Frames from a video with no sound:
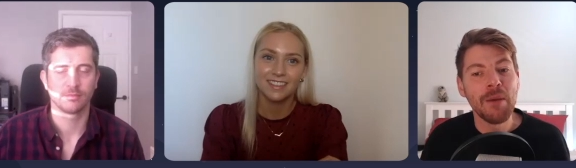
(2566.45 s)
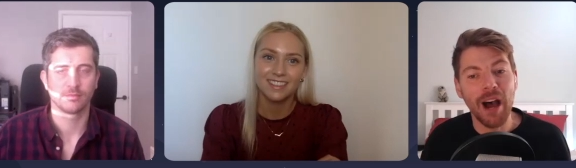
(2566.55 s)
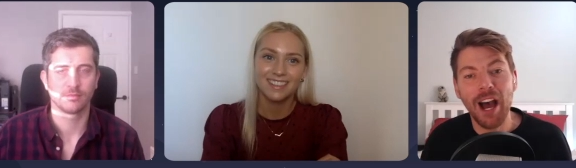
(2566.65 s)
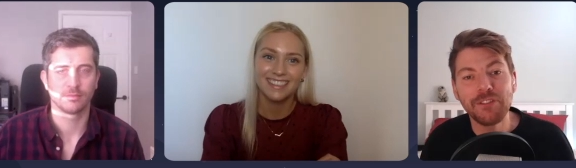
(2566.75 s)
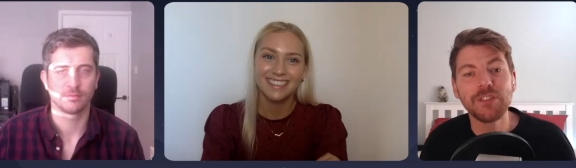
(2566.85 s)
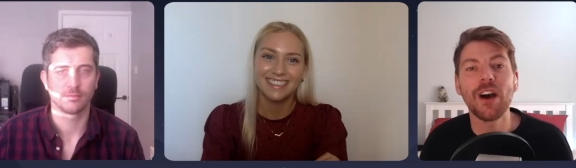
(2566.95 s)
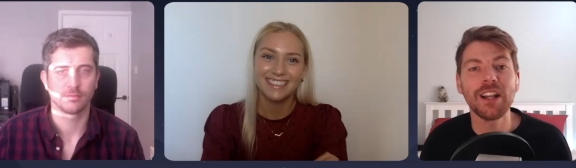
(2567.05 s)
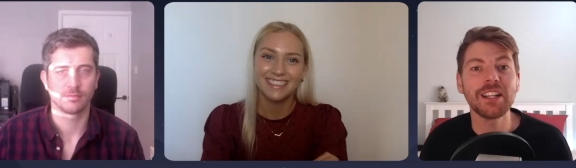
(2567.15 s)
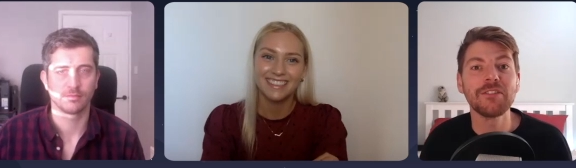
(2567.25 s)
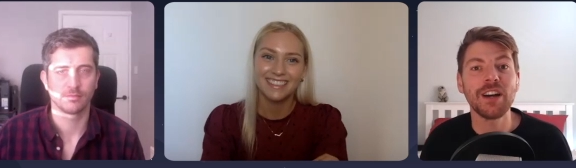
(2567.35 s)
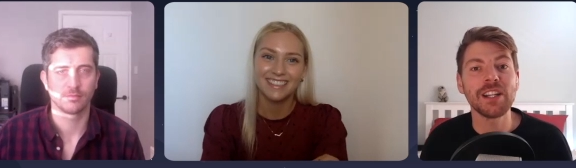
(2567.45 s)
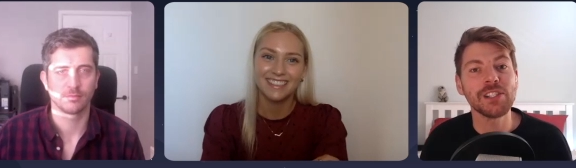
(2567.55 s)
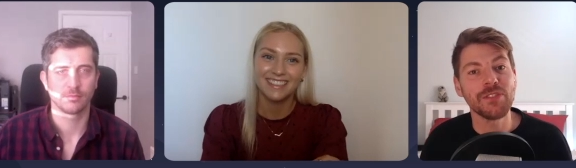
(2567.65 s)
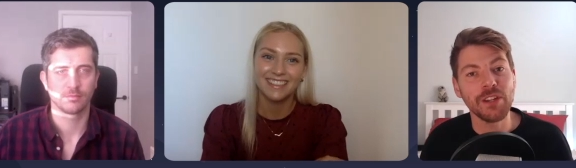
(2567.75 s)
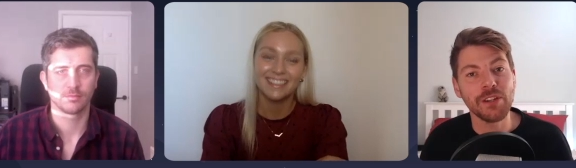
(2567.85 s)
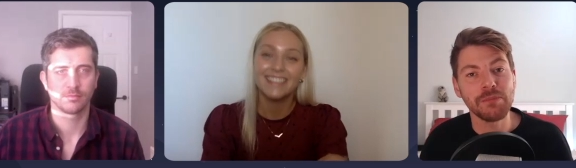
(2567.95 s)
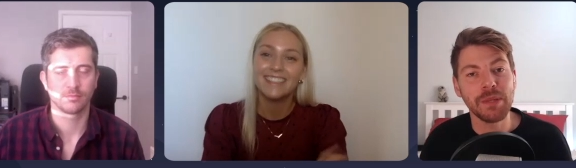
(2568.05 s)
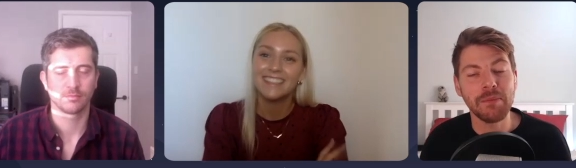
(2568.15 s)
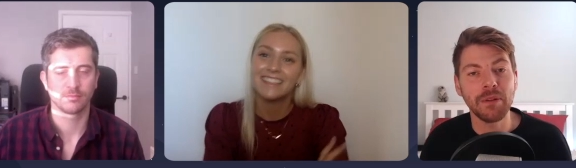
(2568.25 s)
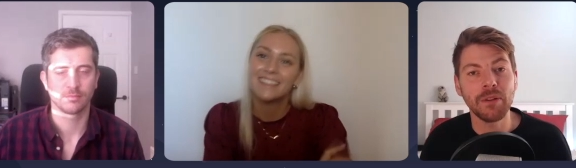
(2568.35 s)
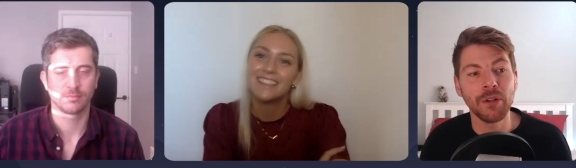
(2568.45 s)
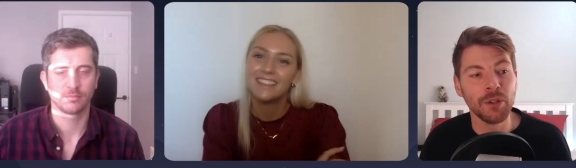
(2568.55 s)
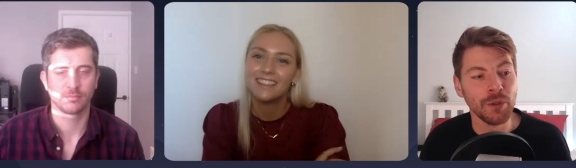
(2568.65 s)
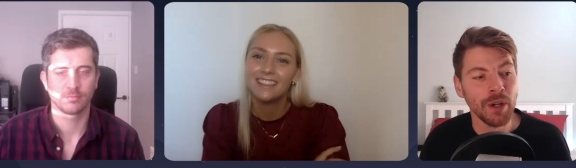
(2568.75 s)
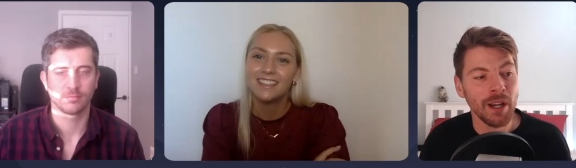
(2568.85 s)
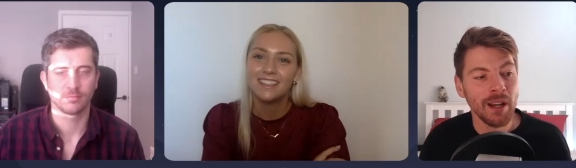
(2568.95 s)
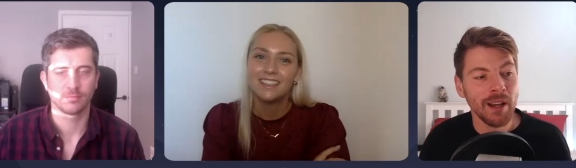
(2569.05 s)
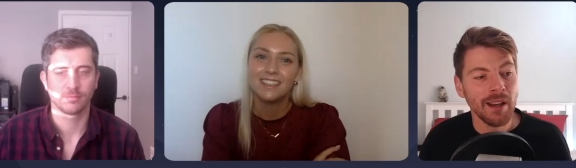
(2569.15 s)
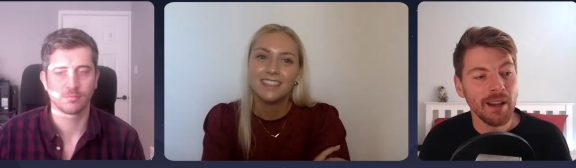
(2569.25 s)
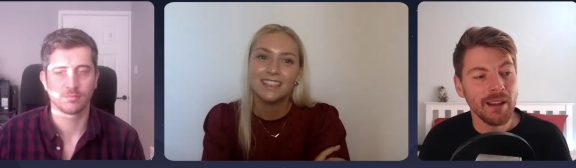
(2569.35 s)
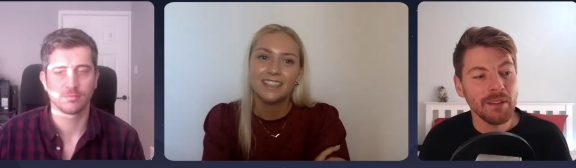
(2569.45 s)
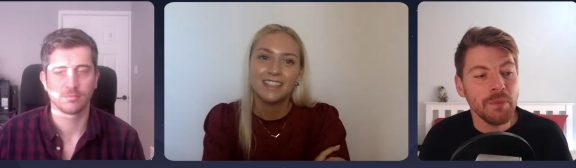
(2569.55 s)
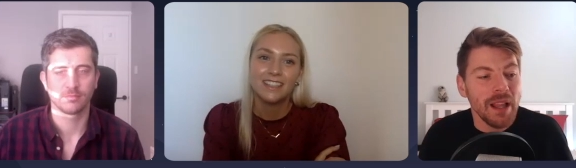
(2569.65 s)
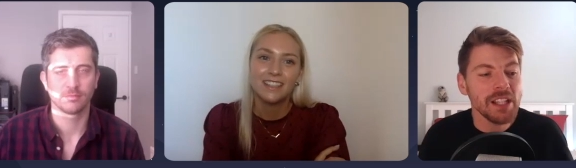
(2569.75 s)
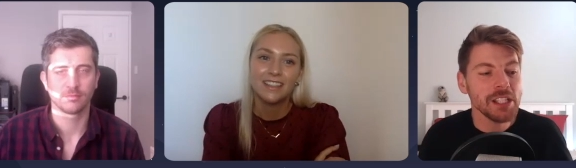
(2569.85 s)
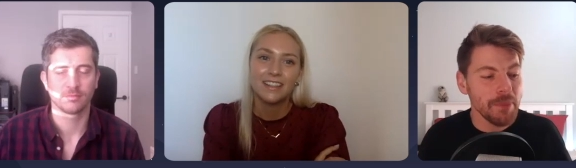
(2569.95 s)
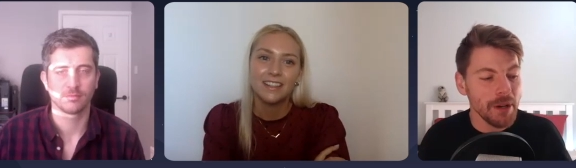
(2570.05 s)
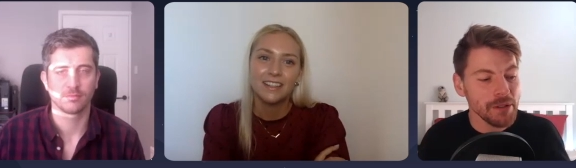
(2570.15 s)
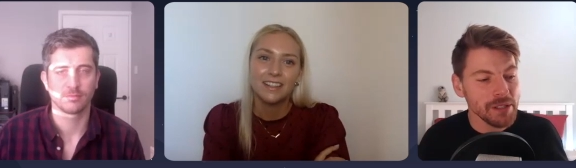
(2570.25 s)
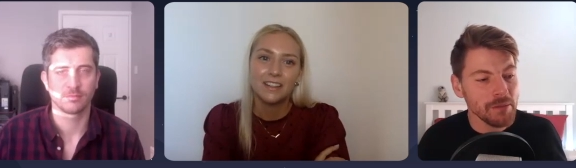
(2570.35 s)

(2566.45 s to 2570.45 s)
Speaker 1: But have you got any advice for those people who? Well, I suppose